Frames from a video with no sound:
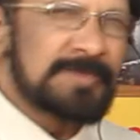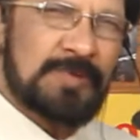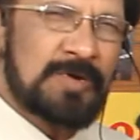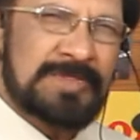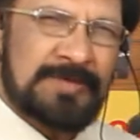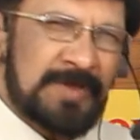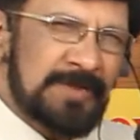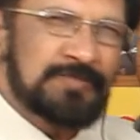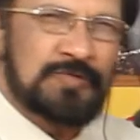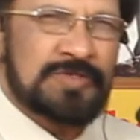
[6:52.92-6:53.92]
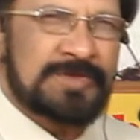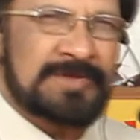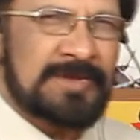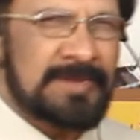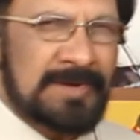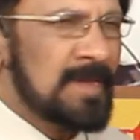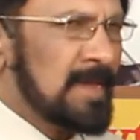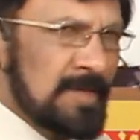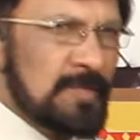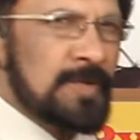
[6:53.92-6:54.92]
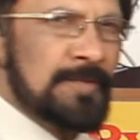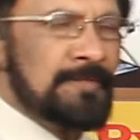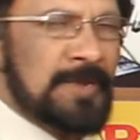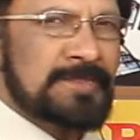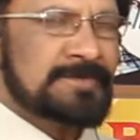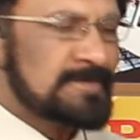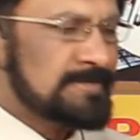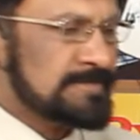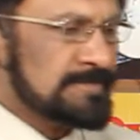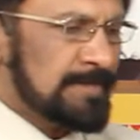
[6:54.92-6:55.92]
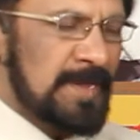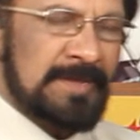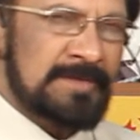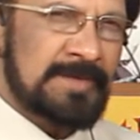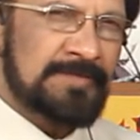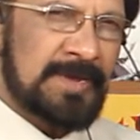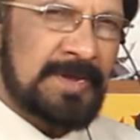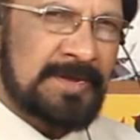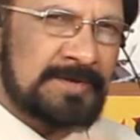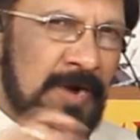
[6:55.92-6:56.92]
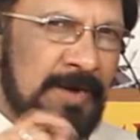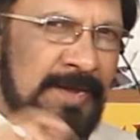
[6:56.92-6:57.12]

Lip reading: is only the very few things are there. You remember this, because if I start